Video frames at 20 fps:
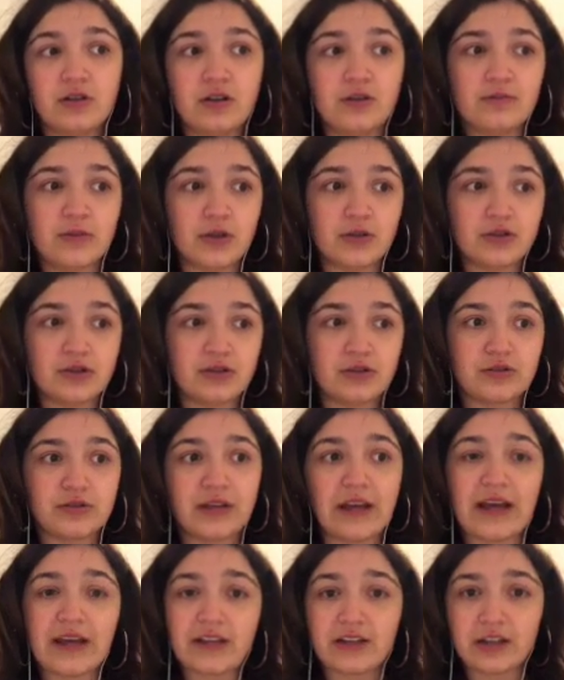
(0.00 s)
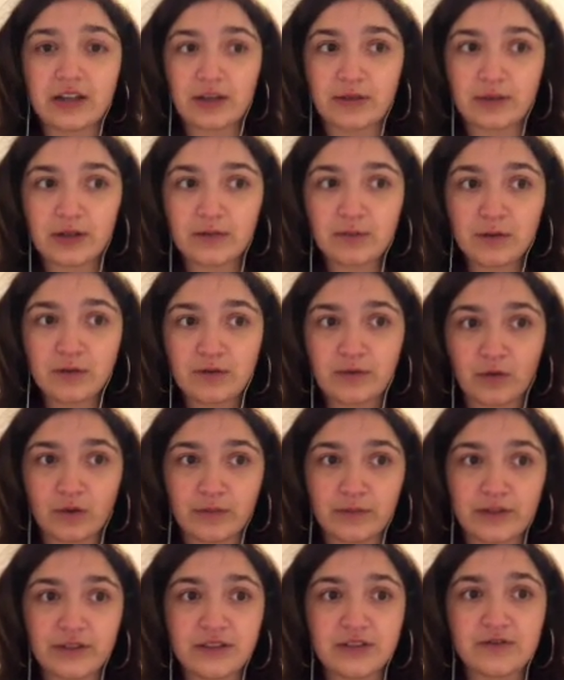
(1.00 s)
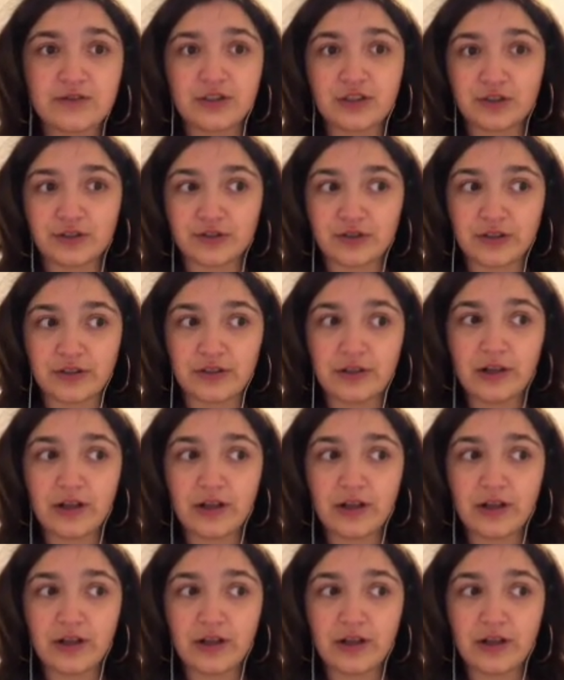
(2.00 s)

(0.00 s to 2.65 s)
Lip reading: emotional, and academic performance of children.